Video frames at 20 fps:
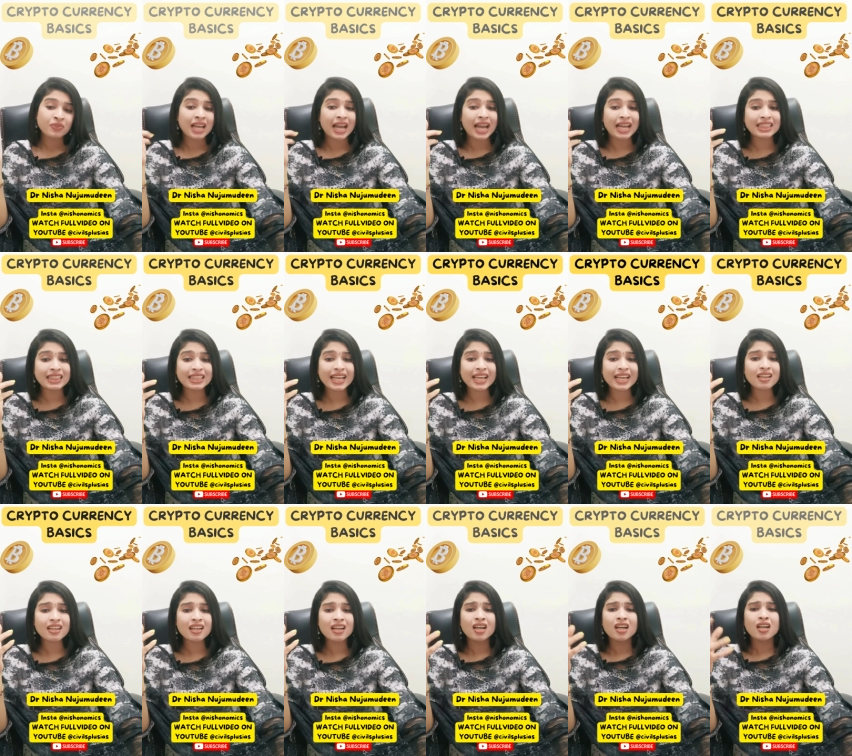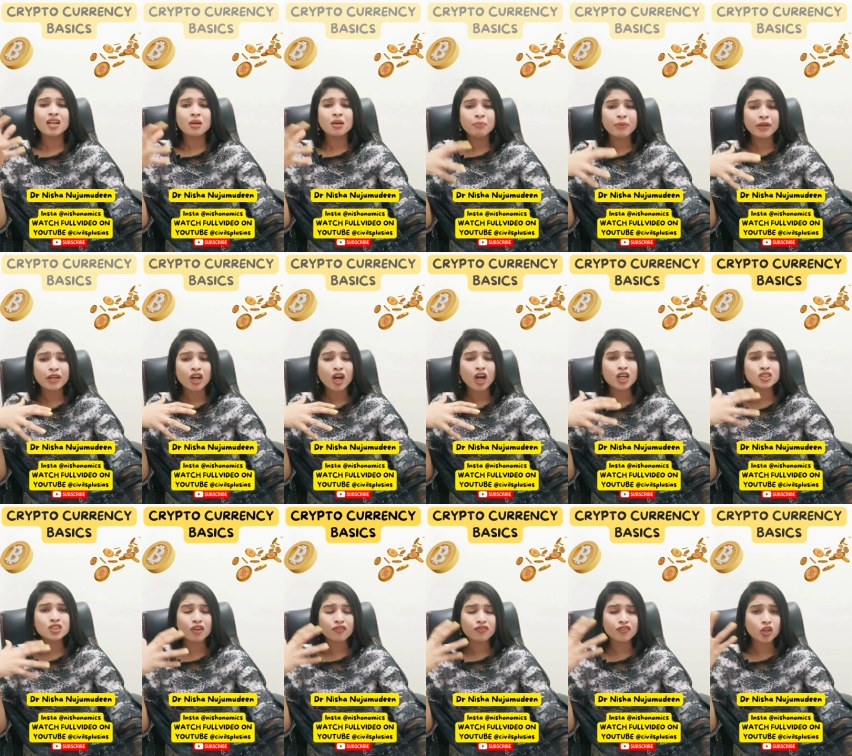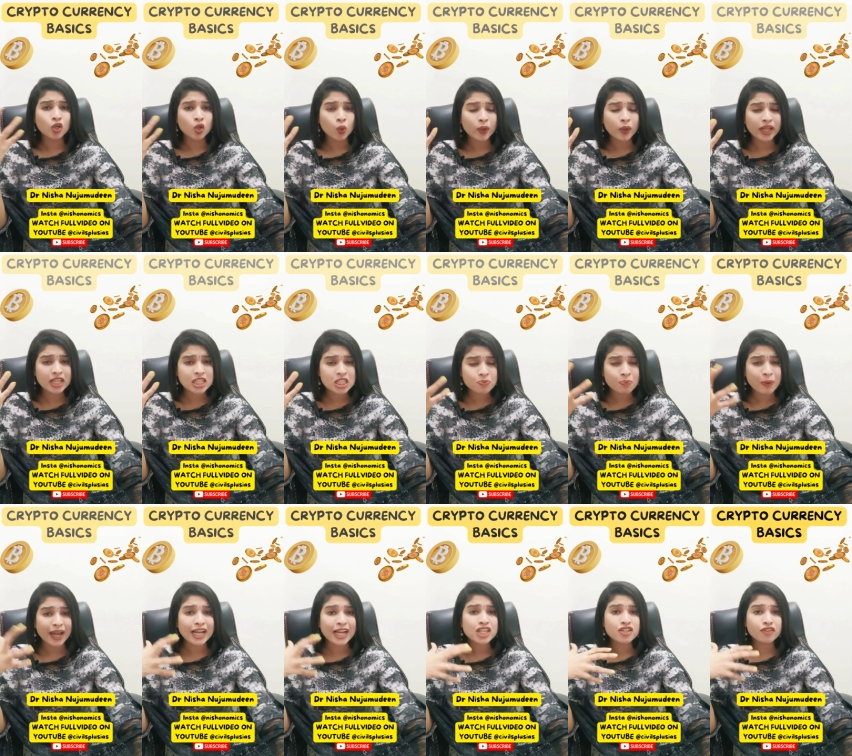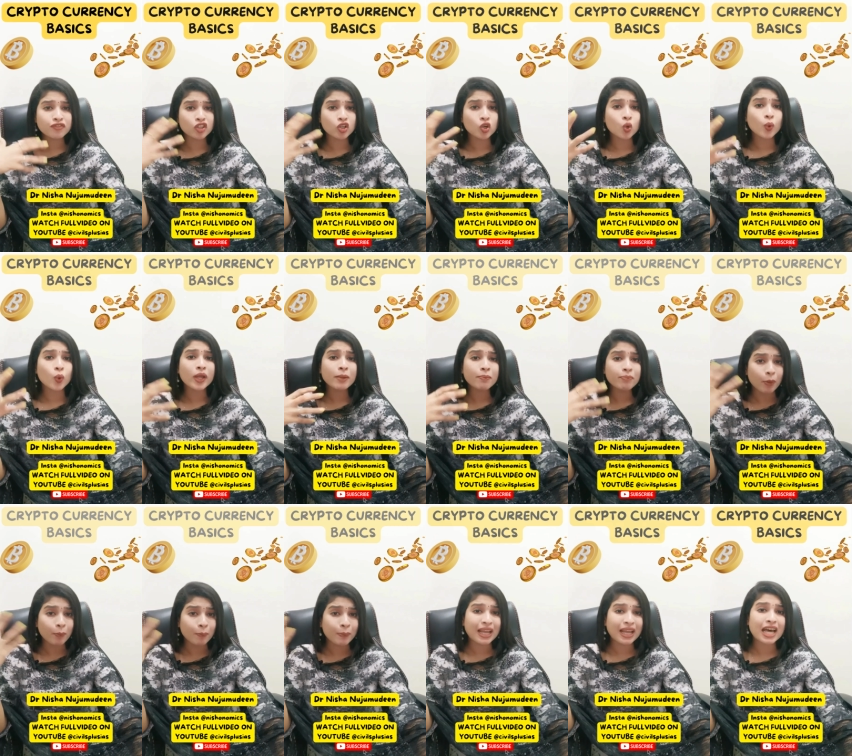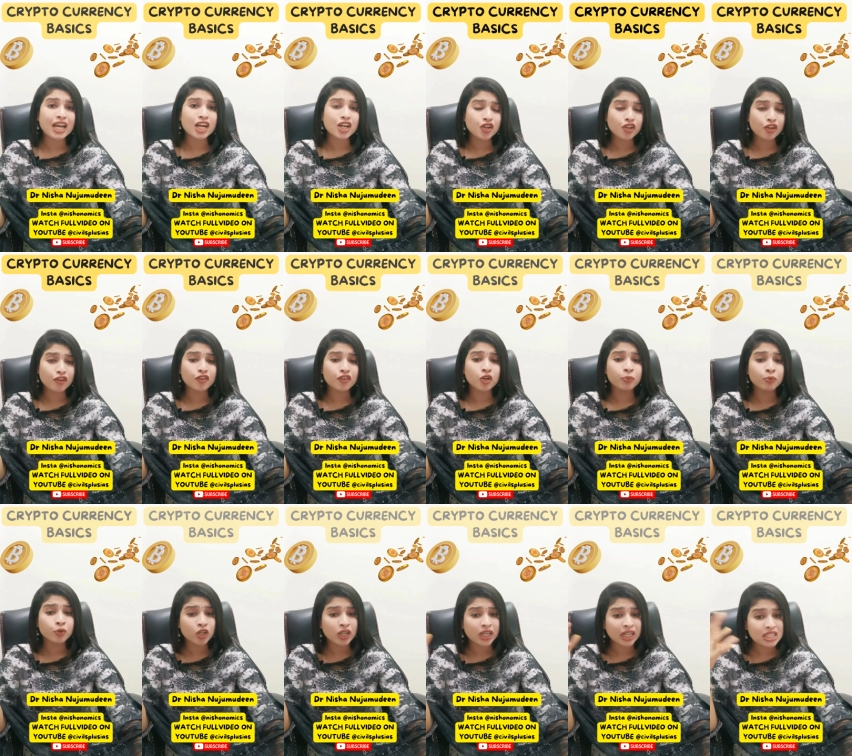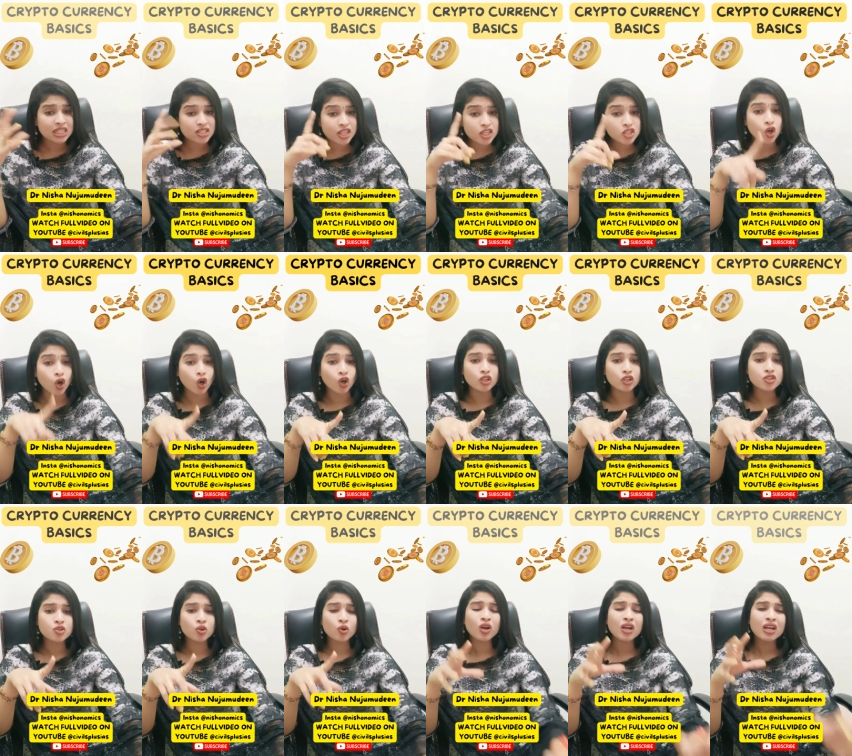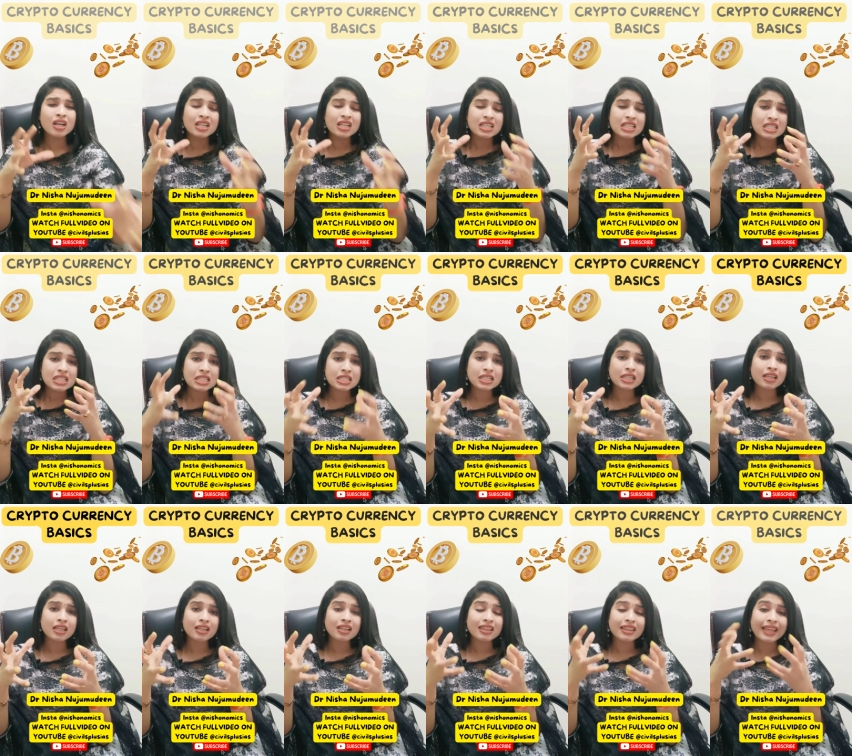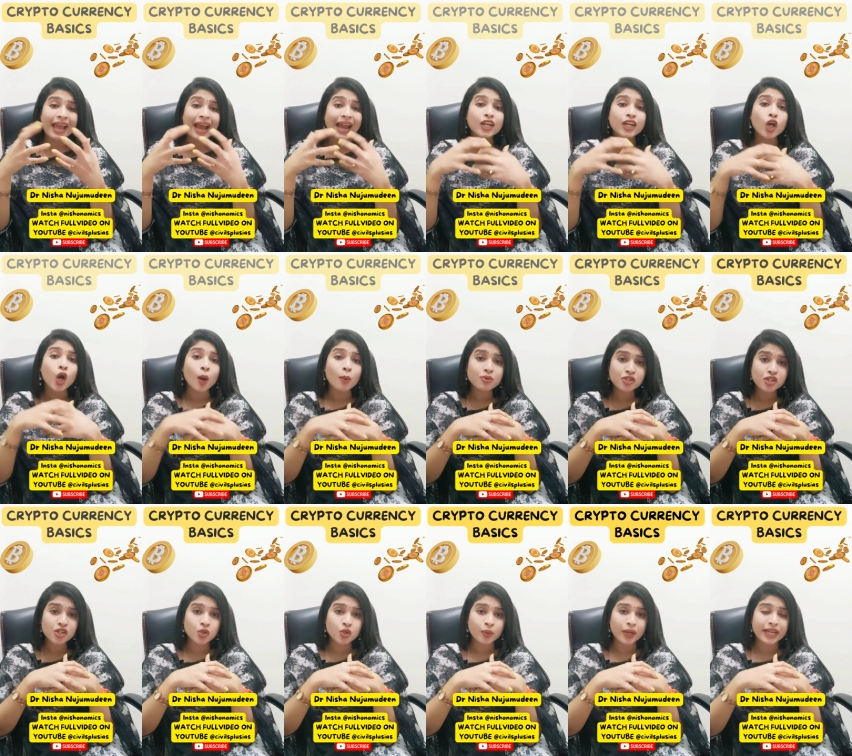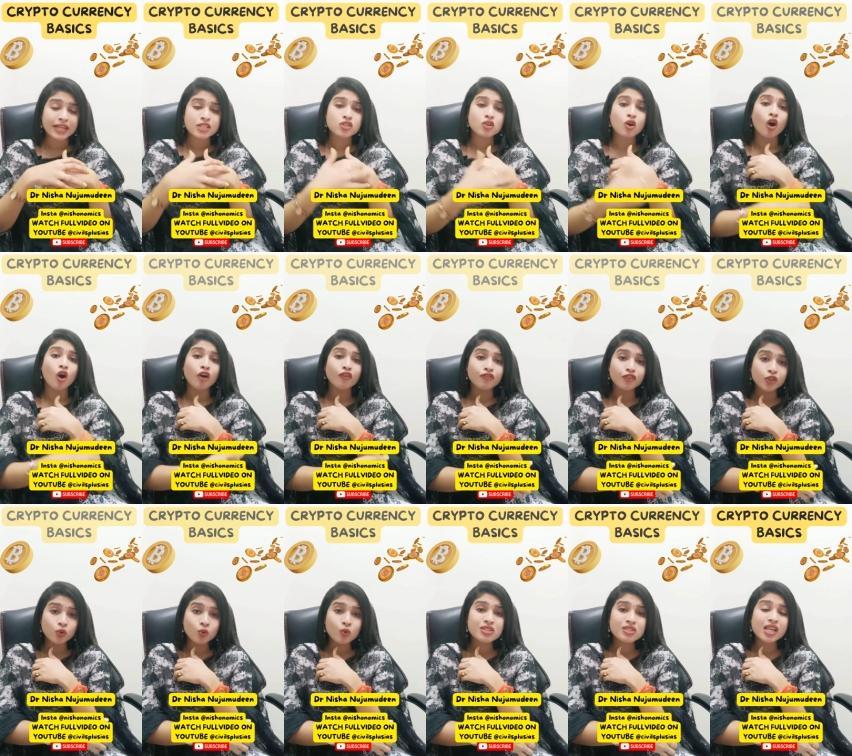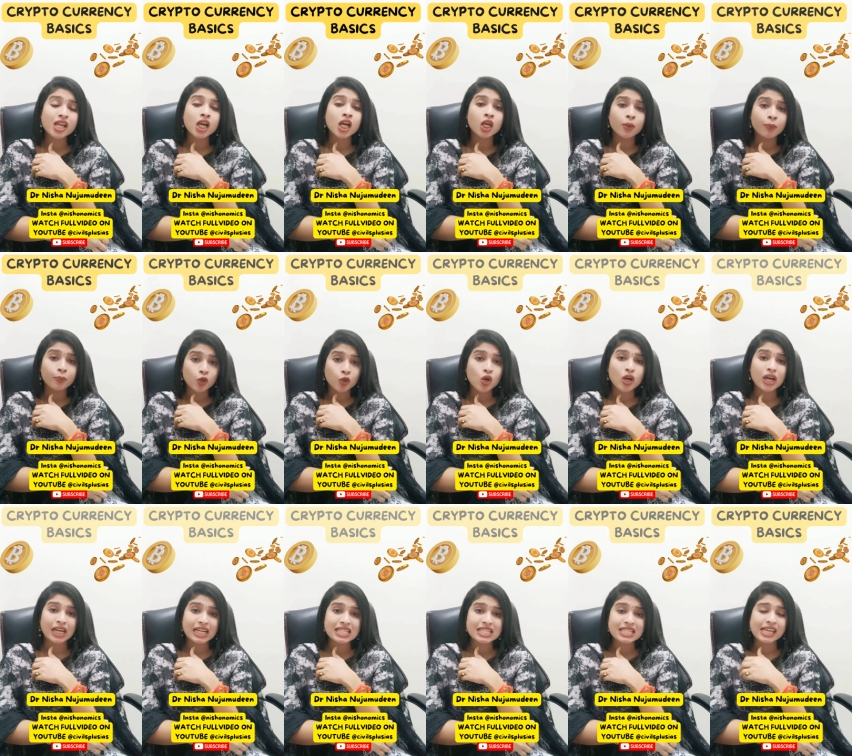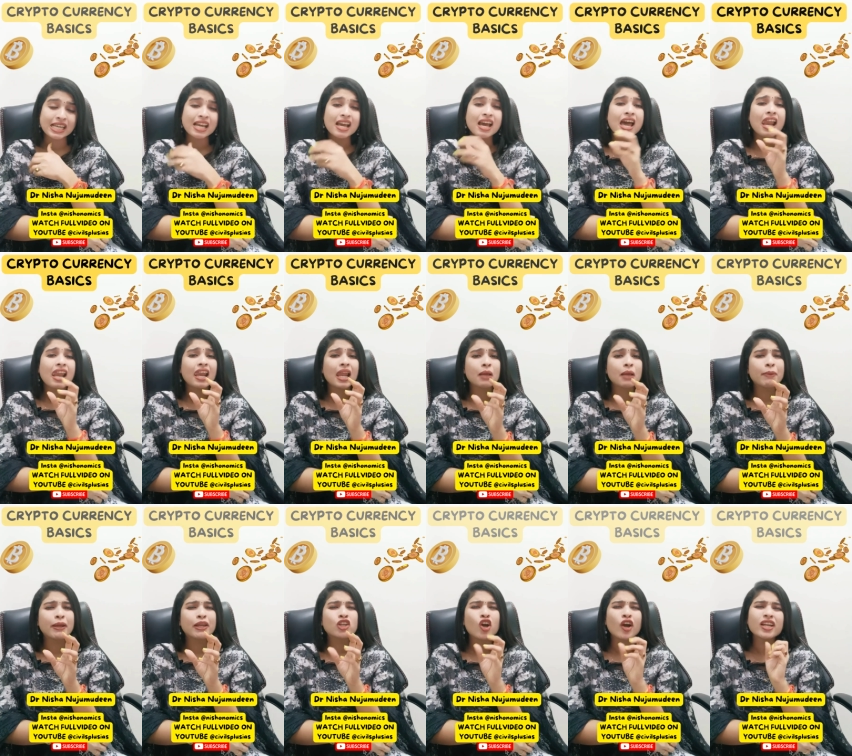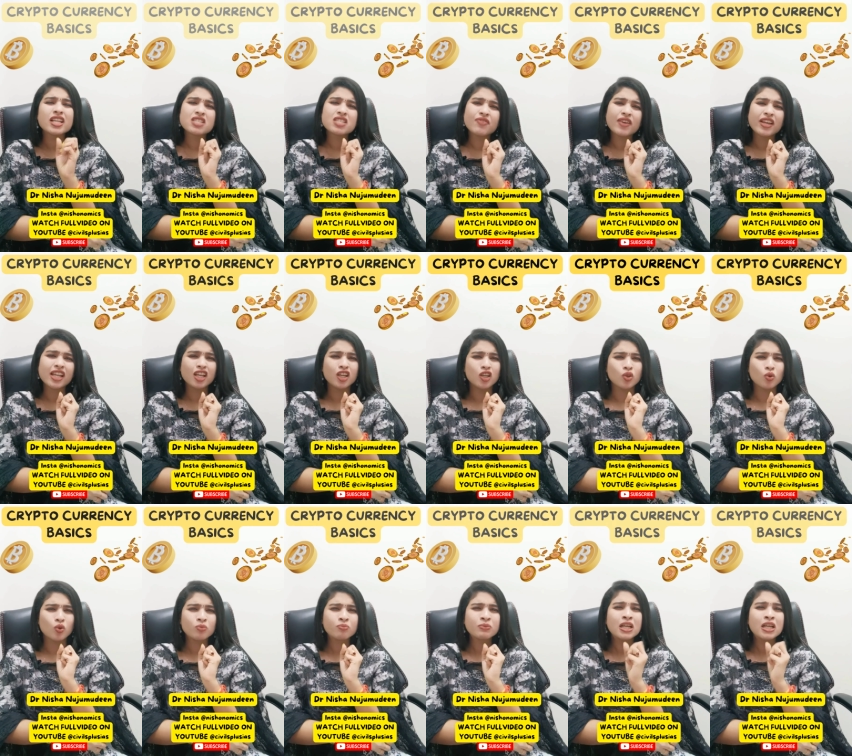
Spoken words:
And then because of in spite of the growing popularity of cryptocurrencies also, still the adoption rates of using cryptocurrency like Bitcoin is very low.